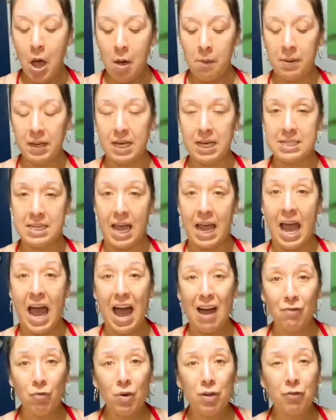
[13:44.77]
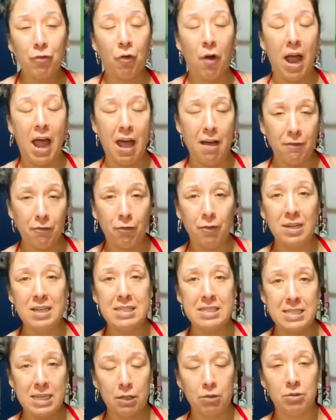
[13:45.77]
because I have one for every
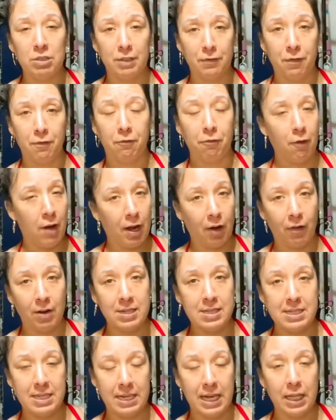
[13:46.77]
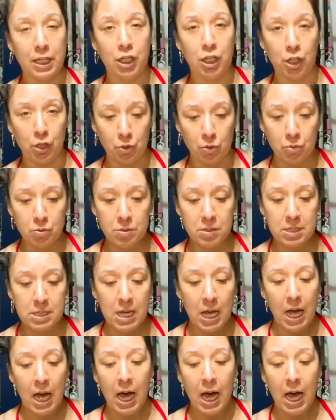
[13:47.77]
single different fragrance that I use.